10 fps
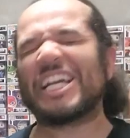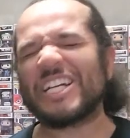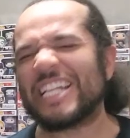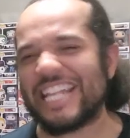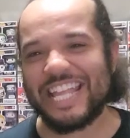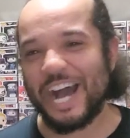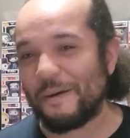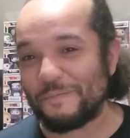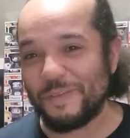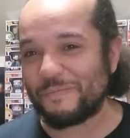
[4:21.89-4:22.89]
they couldn't
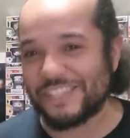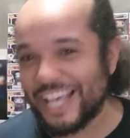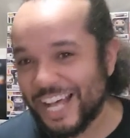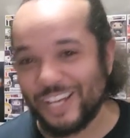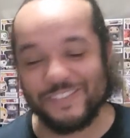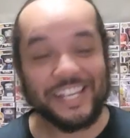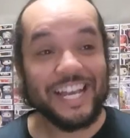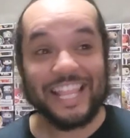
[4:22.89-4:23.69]
help themselves.